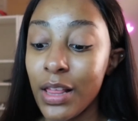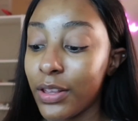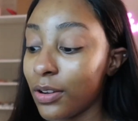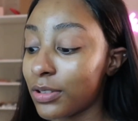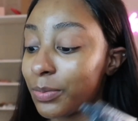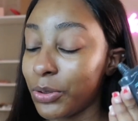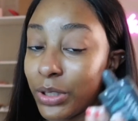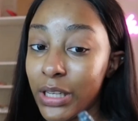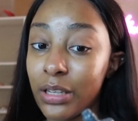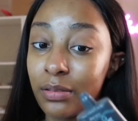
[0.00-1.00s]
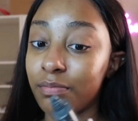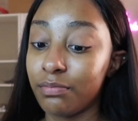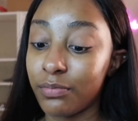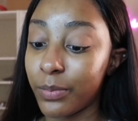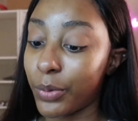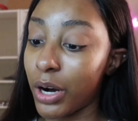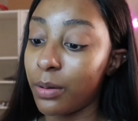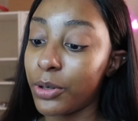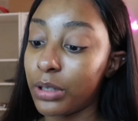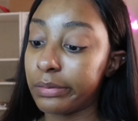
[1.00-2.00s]
the Ulta Beauty
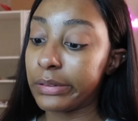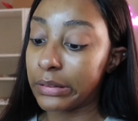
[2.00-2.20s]
primer